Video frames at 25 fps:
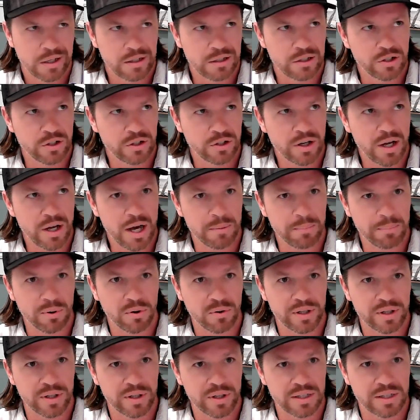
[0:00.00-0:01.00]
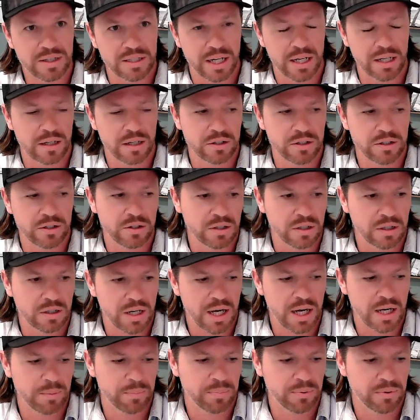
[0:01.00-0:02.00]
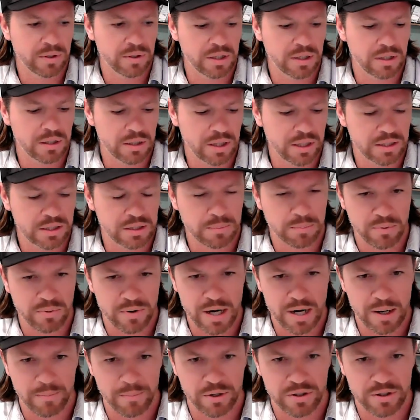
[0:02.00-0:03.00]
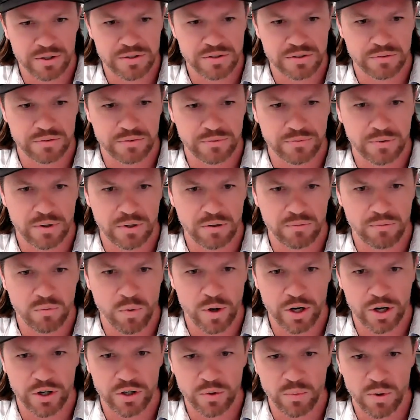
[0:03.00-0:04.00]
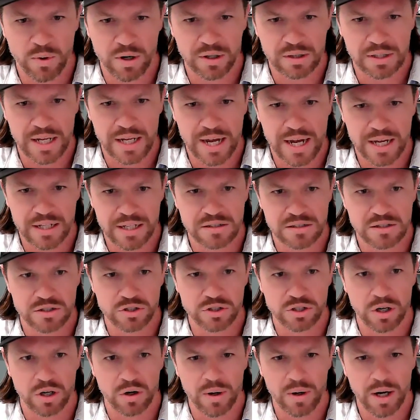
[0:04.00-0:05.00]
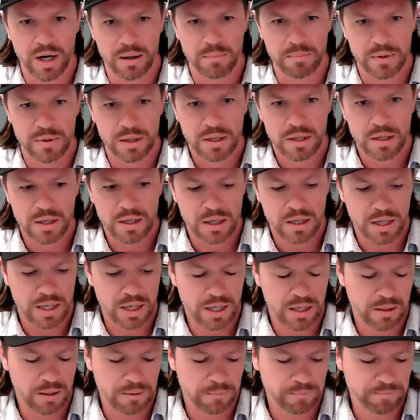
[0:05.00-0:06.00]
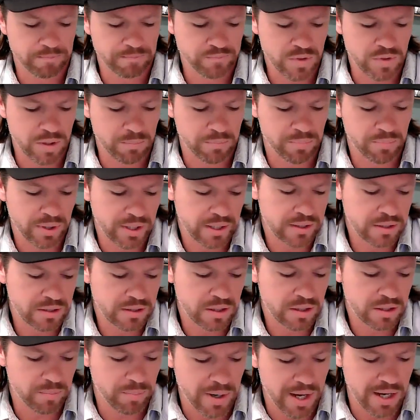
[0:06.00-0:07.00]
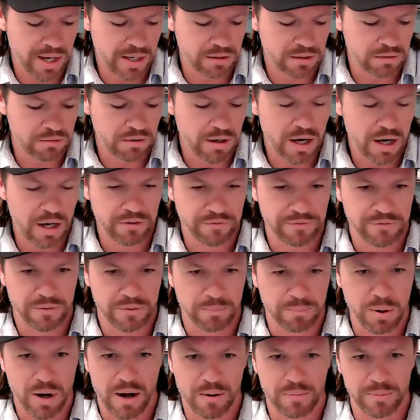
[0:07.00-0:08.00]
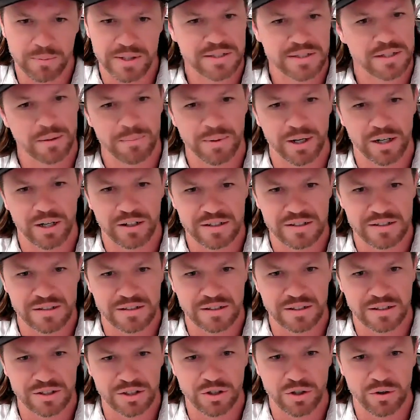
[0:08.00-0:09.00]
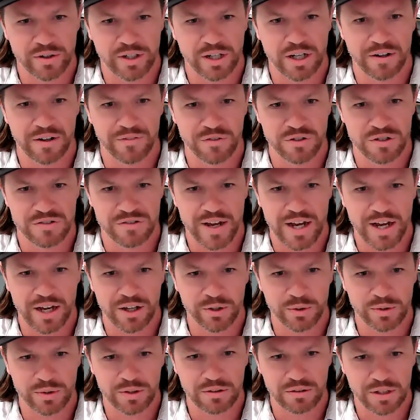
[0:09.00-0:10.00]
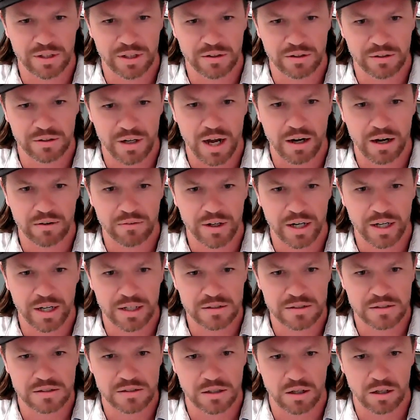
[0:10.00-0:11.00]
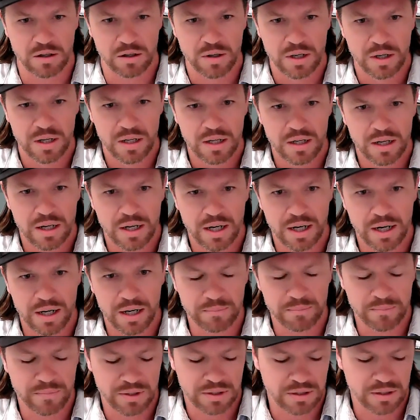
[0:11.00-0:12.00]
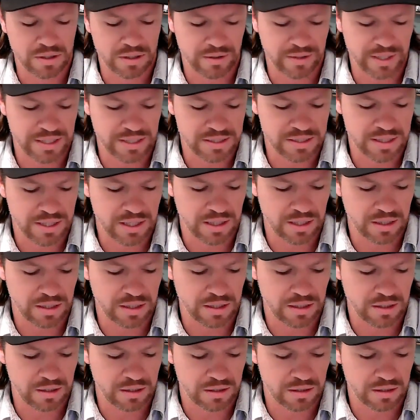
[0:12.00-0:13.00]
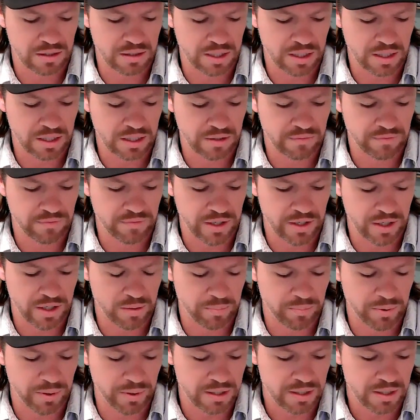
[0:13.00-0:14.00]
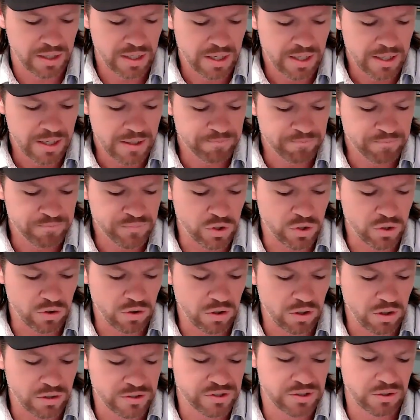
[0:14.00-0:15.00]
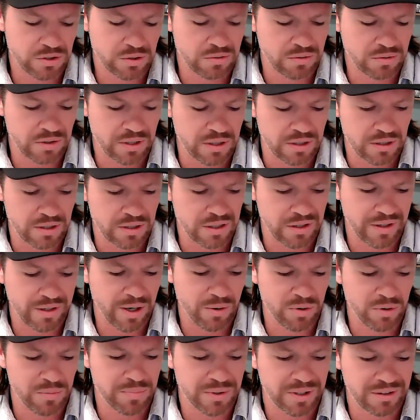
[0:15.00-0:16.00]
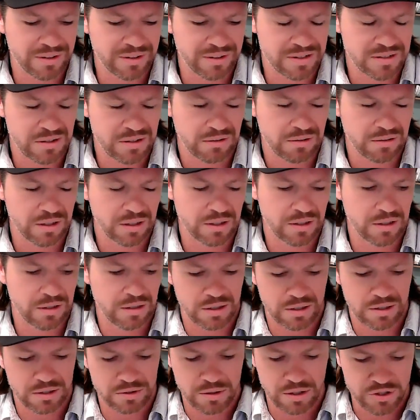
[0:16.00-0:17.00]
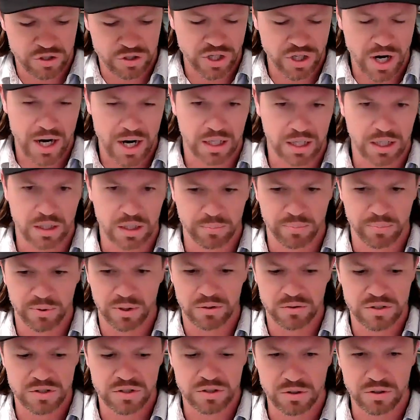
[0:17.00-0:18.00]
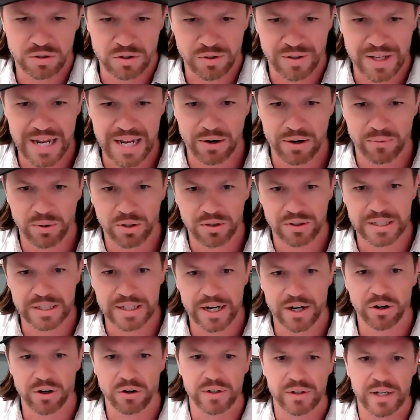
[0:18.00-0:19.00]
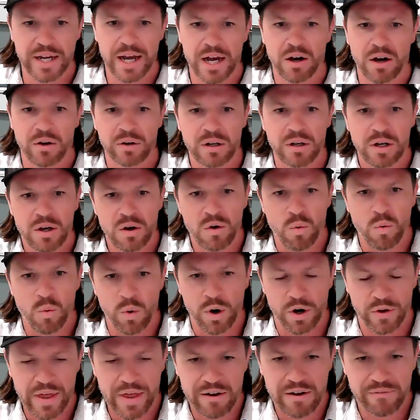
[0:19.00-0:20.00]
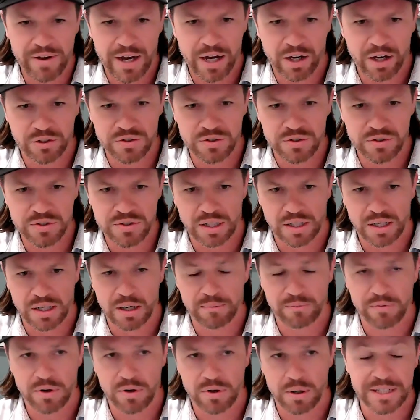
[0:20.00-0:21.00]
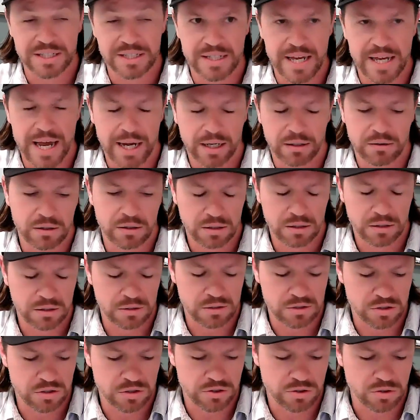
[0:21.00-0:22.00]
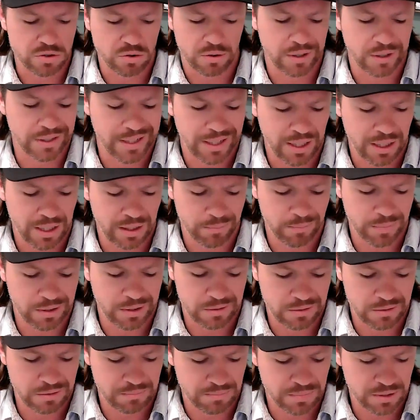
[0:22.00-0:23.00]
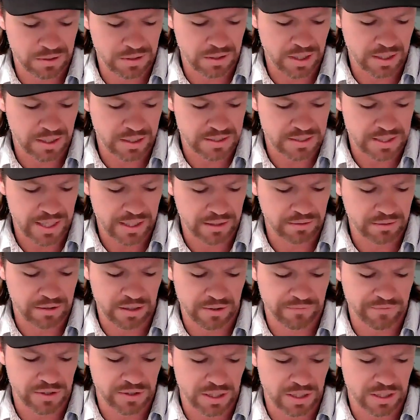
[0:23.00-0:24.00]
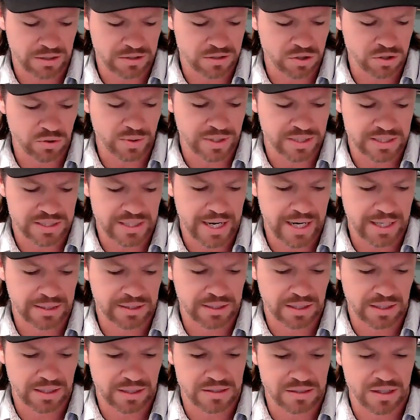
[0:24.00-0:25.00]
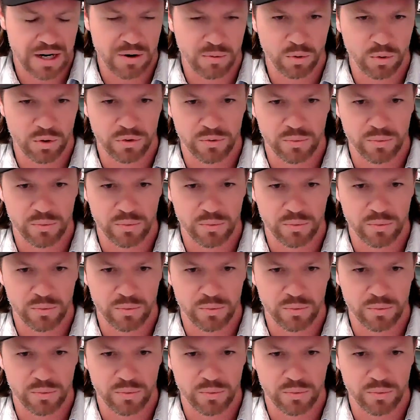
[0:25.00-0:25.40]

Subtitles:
you're not pulling the data. You can kind of put in like the parameters of where you want the ads to show up. But you're paying a lot for probably some areas that you don't care if there's value in the lead or not, right? So, that's kind of the negative there. But you're also, that would be, let's call it a shotgun approach too. You can't really narrow down where that value is going to come from exactly. Like you sort of can, but not exactly. And if you did it too exact, then it's not worth